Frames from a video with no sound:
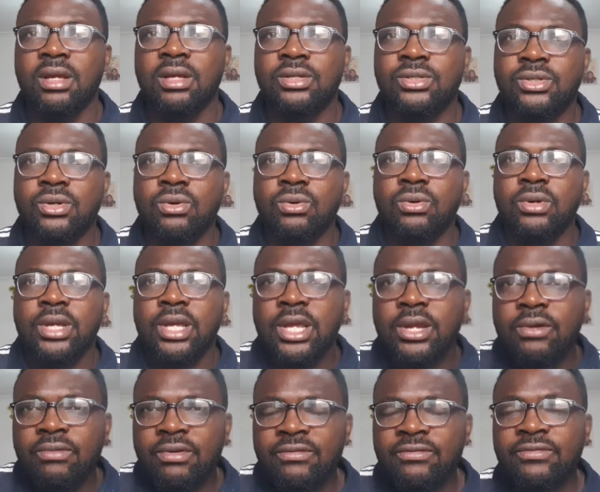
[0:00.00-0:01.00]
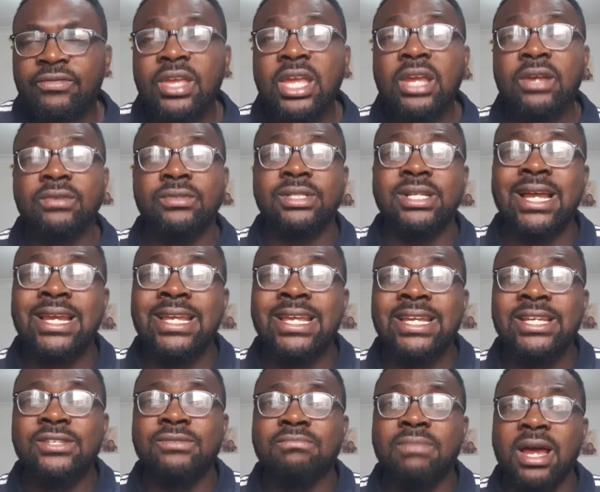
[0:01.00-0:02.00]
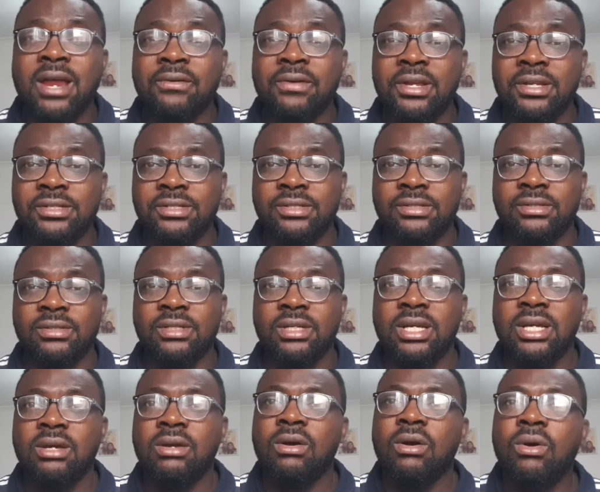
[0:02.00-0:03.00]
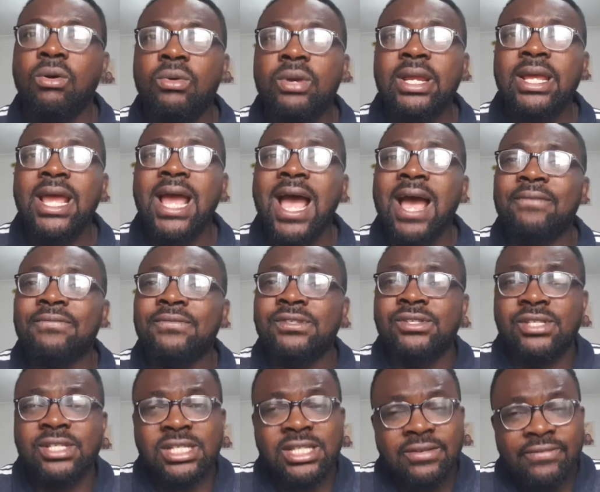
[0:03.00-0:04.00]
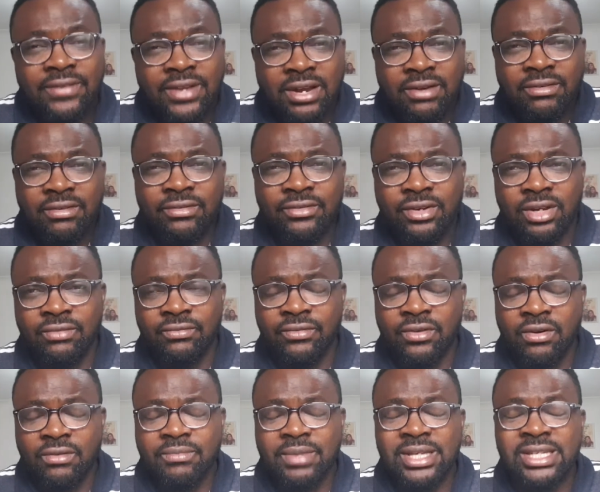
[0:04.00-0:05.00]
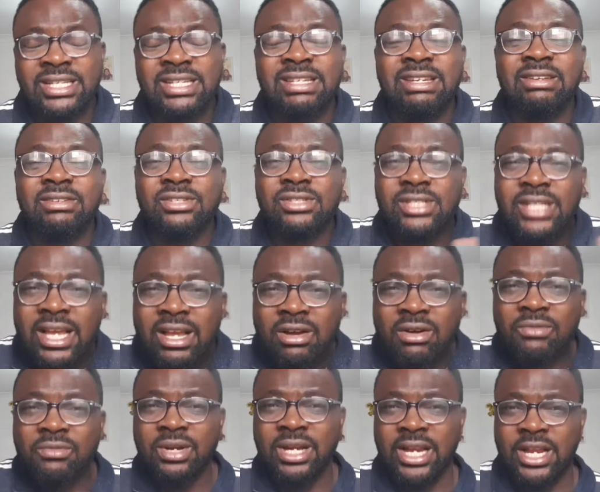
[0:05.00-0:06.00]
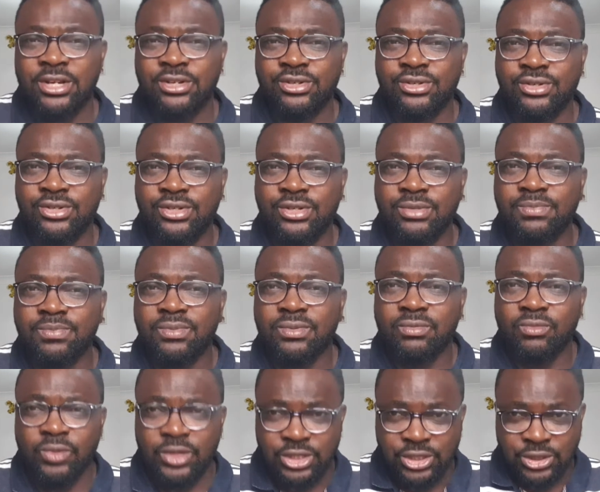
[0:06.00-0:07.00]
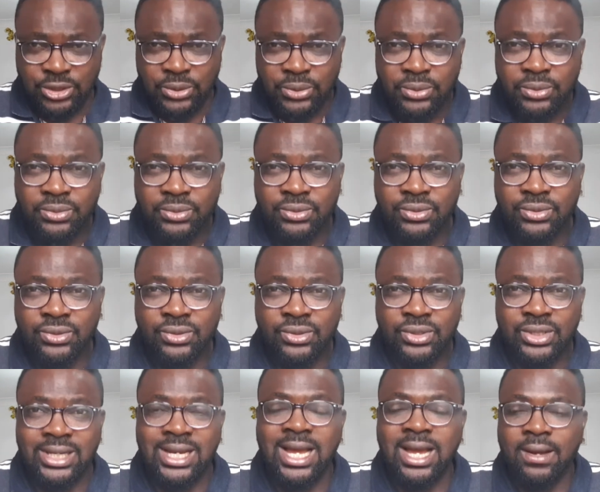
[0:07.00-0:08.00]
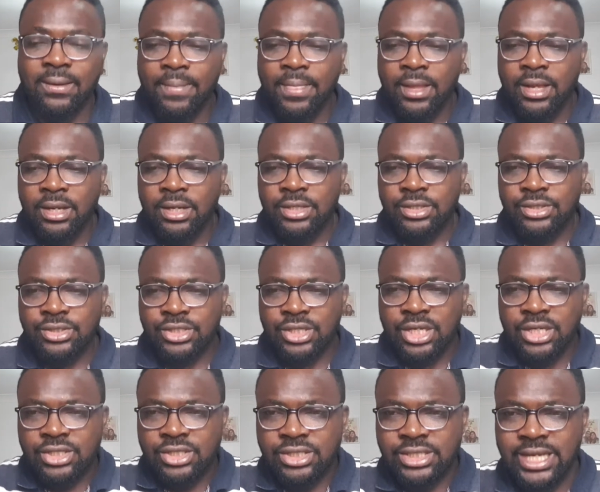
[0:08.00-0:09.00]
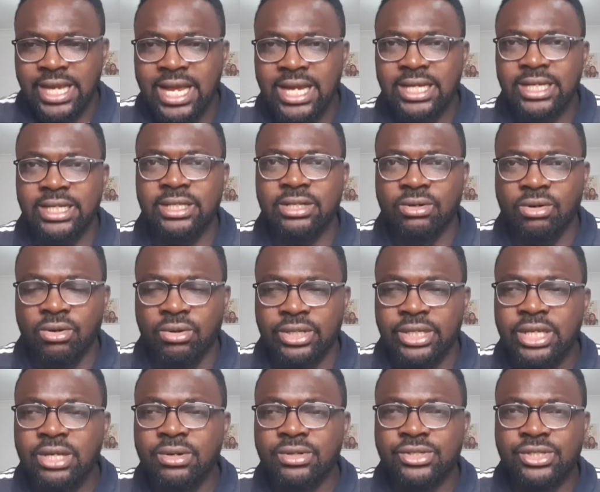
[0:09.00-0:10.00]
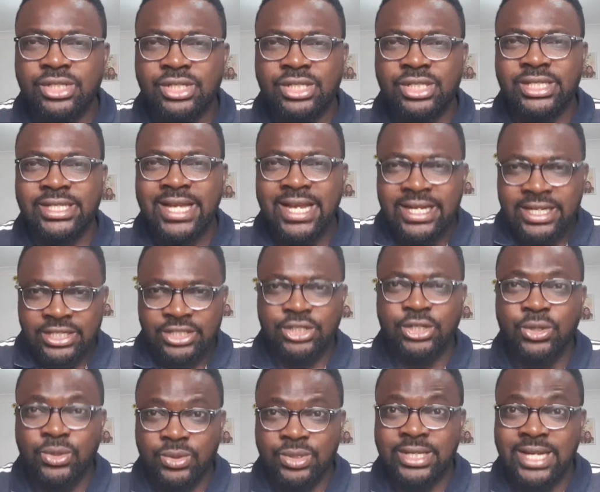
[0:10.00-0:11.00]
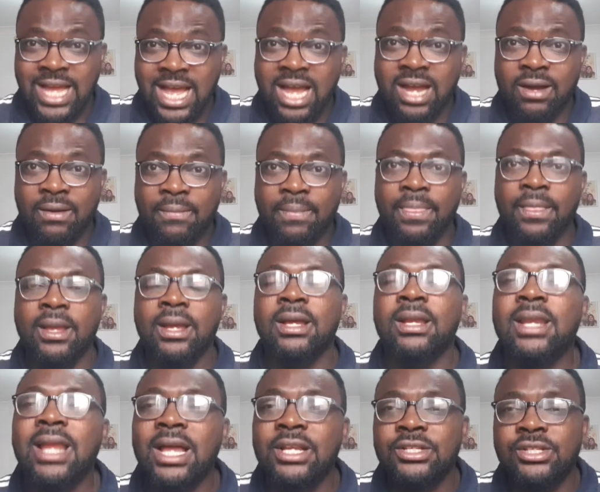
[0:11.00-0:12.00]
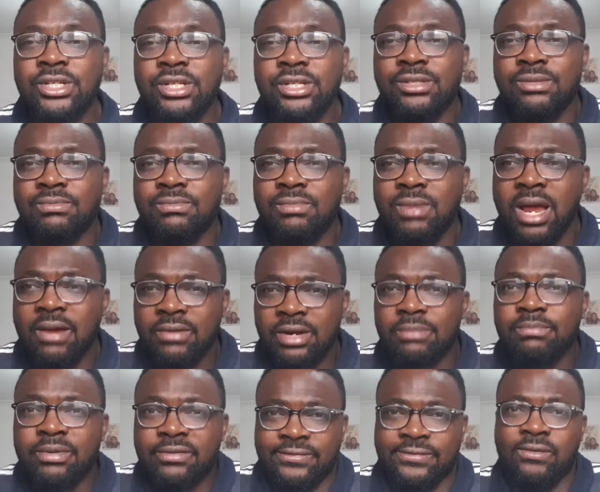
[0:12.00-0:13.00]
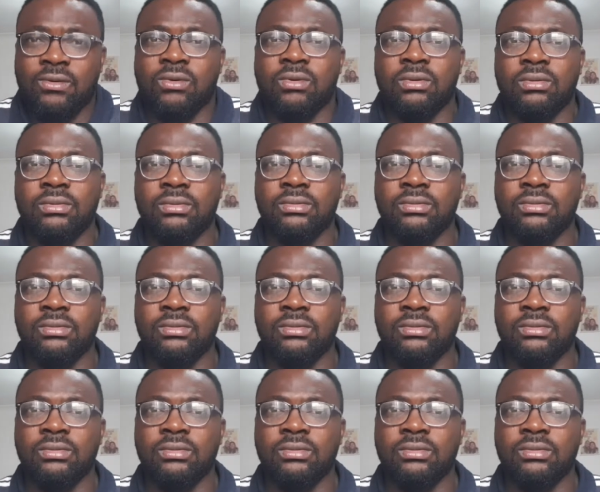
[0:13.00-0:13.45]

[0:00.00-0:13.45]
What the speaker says: So he reveals that he is married only after significant involvement in a second relationship with you. Now, she's telling, or he or she is telling you now that she's married before.